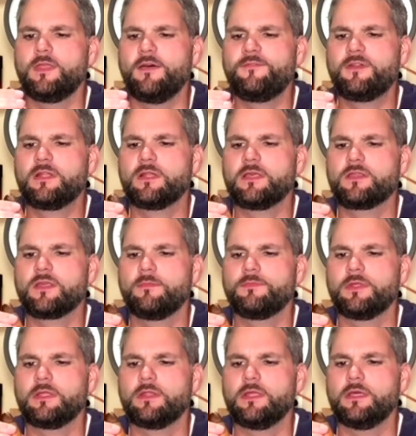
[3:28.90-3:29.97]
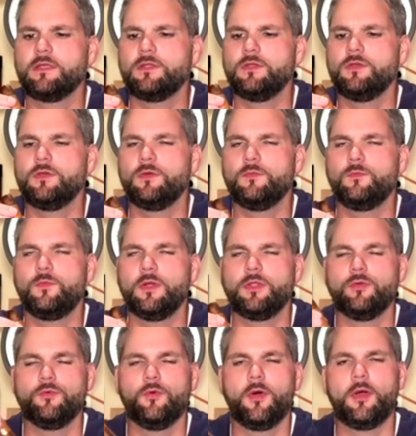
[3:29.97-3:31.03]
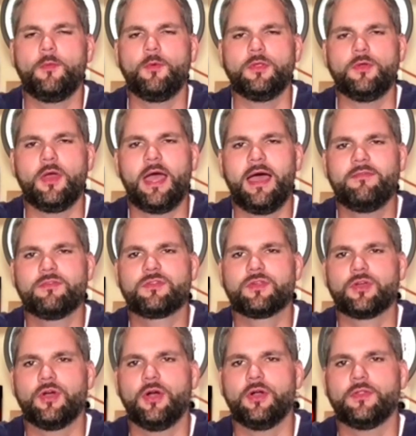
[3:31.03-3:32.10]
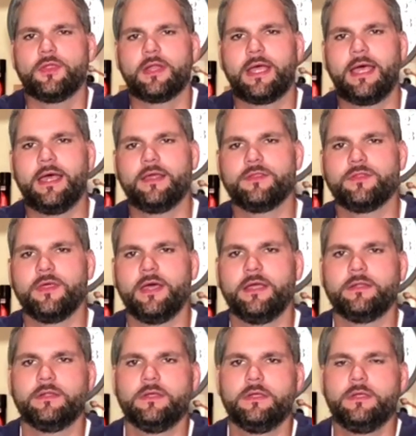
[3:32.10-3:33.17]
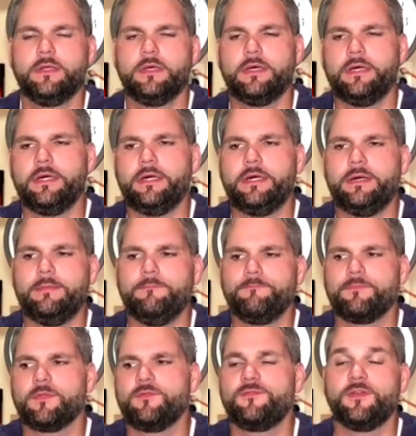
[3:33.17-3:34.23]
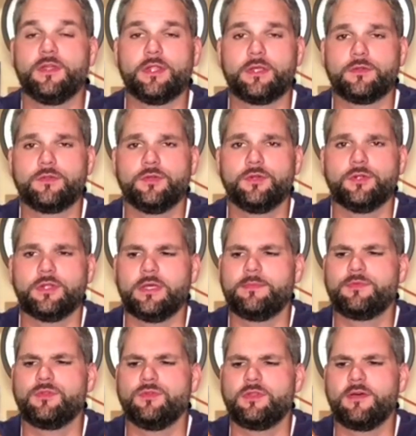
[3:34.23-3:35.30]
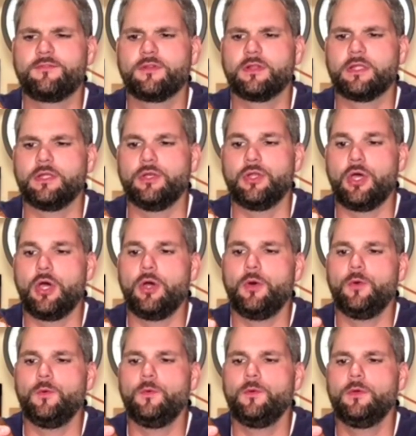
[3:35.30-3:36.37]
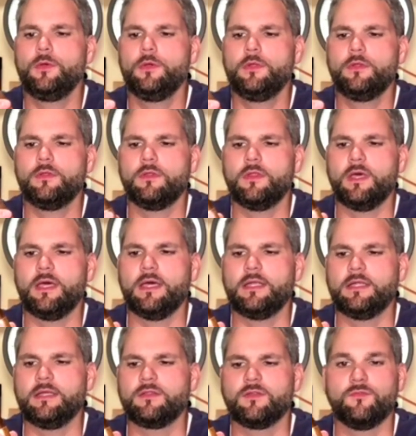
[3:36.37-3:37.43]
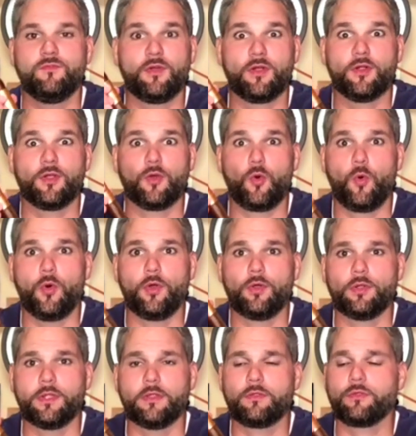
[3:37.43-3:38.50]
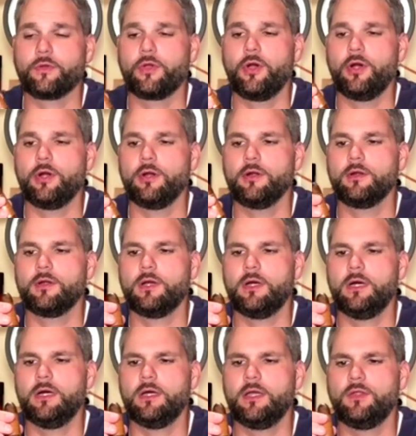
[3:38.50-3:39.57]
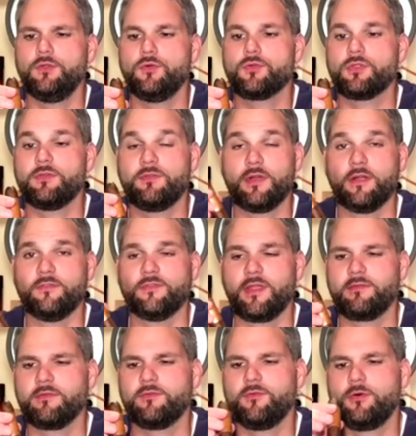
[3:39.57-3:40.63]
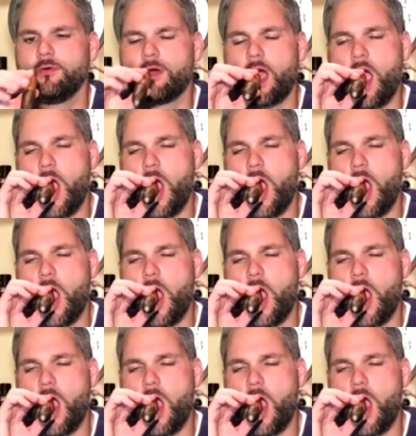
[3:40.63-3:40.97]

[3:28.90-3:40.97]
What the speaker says: Definitely something that when you have a cigar that has that feeling to your lips, you definitely know that it's a very oily cigar and usually very flavorful.